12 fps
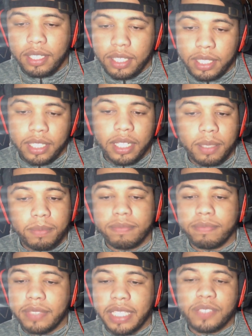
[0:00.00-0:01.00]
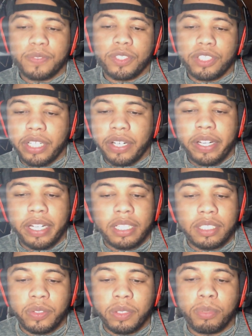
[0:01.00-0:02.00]
Yep. Thanks for sharing
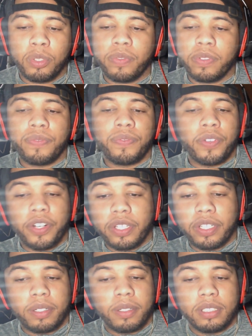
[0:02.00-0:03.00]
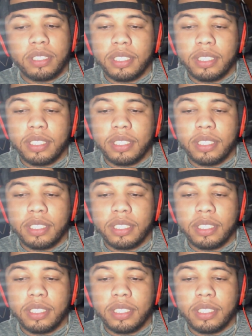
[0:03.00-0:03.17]
to improve it further.